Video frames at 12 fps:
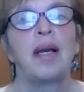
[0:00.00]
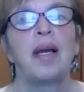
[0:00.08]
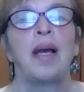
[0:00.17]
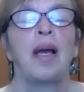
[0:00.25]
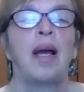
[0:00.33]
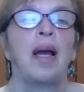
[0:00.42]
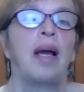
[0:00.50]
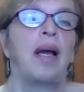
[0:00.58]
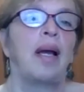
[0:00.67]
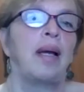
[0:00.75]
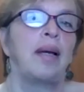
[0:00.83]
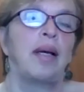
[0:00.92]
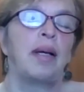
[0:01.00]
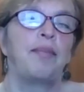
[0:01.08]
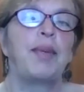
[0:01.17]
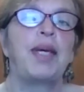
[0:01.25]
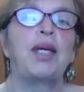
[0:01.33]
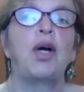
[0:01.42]
You know,
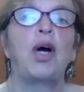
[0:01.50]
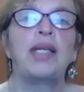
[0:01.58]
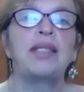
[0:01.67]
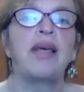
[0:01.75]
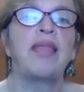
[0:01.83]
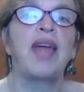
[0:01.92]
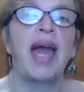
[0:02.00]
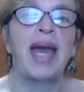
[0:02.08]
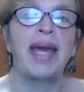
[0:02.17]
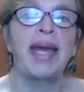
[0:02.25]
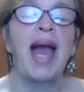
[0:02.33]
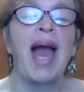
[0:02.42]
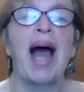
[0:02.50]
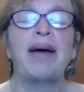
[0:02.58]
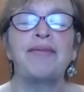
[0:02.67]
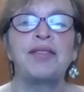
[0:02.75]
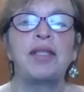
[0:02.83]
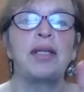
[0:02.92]
because they no
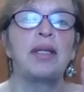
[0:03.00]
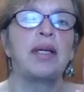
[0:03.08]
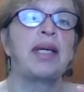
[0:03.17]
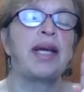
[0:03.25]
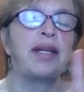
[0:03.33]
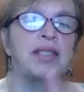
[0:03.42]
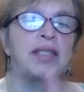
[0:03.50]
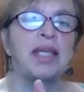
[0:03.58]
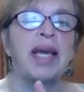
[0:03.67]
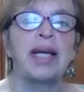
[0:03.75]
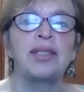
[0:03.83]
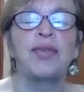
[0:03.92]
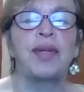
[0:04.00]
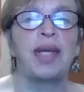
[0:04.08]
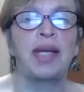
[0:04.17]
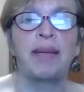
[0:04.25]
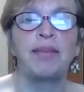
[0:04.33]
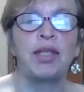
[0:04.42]
have. To, here's the answer,
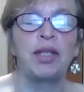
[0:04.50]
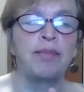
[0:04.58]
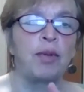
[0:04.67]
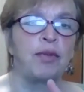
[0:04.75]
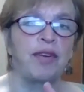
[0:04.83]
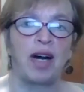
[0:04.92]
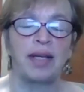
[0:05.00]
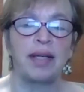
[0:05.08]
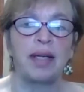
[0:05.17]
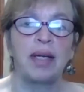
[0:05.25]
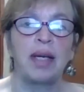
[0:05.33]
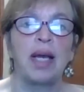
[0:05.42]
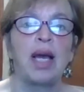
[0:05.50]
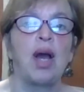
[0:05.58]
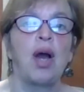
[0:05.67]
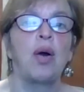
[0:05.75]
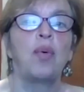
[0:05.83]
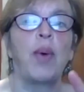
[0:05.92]
and then I'm going to move on.
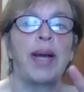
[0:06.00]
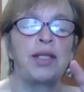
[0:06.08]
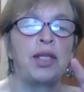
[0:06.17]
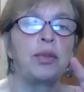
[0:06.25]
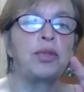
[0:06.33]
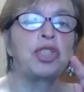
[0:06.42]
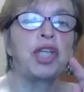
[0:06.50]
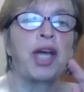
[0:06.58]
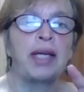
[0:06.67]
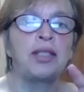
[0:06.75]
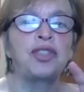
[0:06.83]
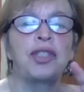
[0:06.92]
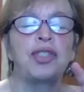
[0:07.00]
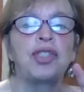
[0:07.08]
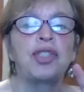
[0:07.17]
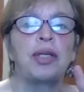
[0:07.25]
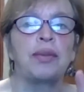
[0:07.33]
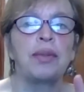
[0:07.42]
When can you I- change the
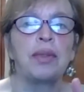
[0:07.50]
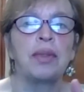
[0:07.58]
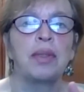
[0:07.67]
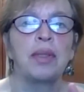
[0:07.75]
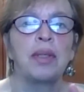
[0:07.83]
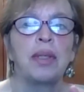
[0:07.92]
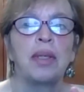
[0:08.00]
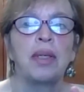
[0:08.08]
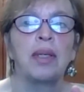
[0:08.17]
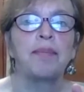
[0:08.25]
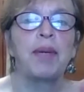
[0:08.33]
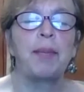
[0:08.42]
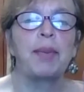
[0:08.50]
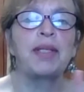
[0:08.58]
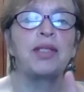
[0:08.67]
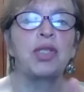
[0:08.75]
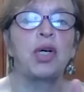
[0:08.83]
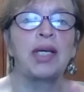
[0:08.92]
suit, yeah.
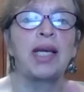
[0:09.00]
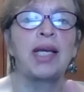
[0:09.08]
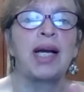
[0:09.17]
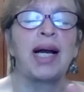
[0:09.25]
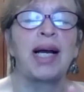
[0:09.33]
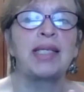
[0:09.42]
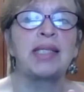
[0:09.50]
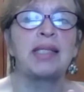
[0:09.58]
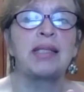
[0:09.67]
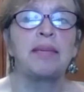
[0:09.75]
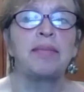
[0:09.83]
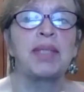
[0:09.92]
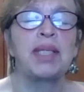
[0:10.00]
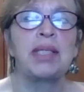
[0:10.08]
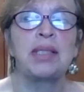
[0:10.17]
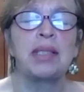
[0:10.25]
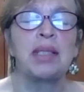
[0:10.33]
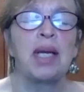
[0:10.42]
People are talking, guys.
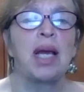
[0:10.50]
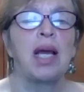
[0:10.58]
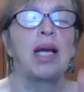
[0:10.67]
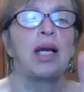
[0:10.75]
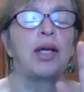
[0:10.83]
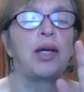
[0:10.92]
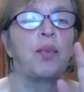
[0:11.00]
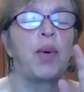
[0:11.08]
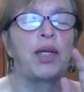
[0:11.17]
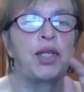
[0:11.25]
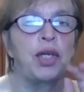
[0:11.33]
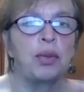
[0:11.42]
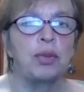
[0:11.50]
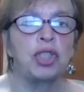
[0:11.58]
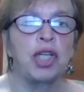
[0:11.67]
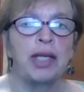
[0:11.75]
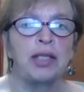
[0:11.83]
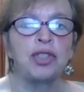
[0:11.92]
Please. When you
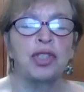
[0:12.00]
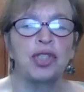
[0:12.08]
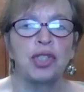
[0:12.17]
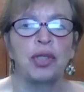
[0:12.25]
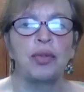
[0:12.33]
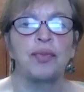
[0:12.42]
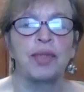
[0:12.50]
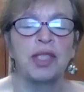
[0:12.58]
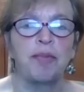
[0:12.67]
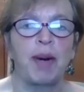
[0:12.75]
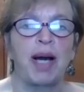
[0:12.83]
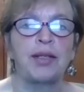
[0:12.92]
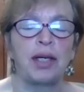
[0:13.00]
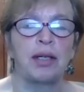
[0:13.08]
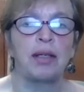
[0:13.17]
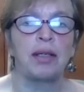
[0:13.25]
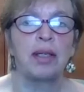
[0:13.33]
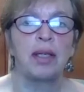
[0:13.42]
change the suit
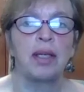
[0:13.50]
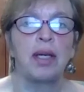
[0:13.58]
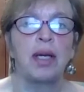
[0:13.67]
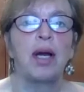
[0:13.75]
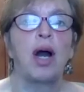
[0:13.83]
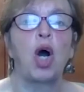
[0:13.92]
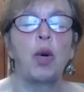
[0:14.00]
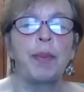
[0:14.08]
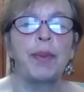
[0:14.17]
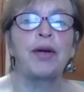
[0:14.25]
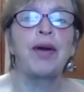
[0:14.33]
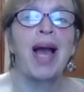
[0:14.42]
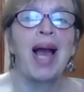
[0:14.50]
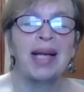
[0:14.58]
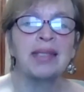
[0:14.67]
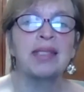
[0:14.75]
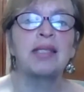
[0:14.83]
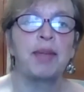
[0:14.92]
responder, opener
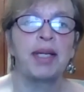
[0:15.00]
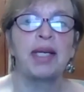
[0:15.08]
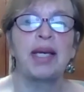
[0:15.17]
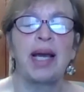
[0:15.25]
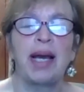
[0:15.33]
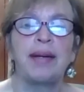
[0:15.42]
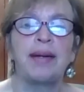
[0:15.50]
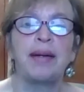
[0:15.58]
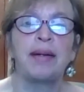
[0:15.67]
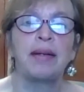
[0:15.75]
has to bid again.